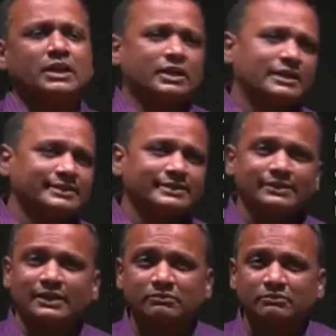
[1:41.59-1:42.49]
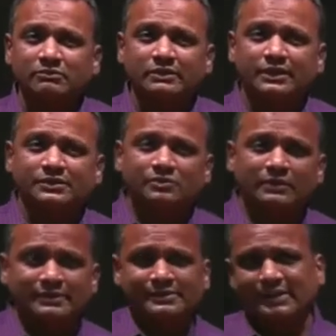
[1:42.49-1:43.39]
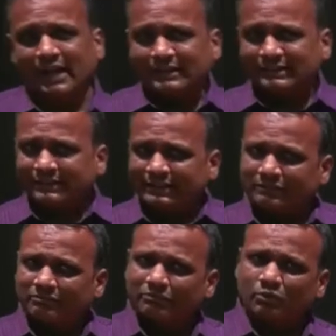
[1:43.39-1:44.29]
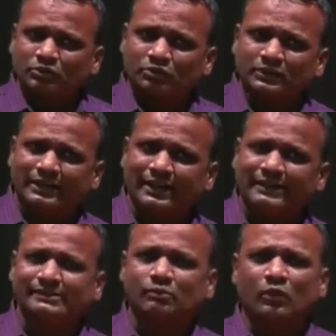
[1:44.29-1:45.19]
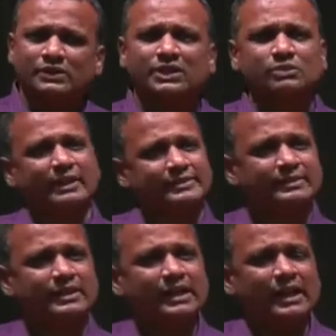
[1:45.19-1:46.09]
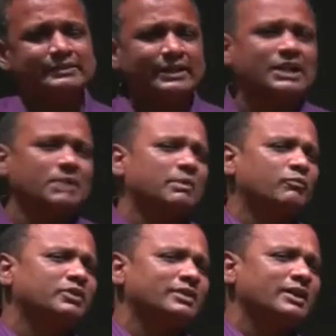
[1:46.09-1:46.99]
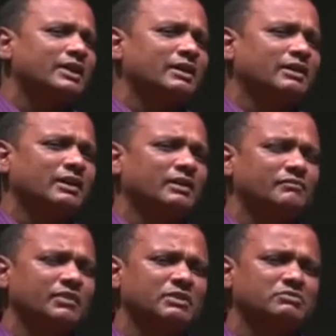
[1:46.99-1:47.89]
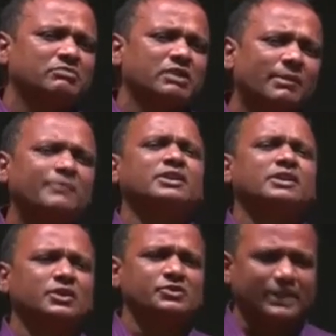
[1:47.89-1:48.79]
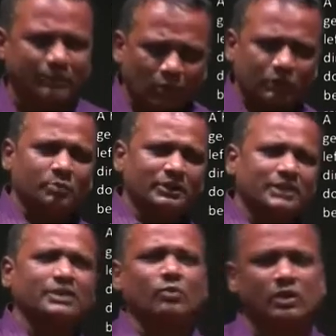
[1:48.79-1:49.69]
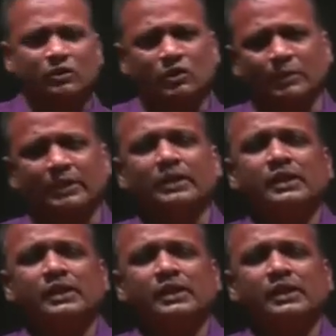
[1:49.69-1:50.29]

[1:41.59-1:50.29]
Now, as I said that, dear students, kindly go through the case once or twice and then come up with a conclusion like what to be done and what not to be.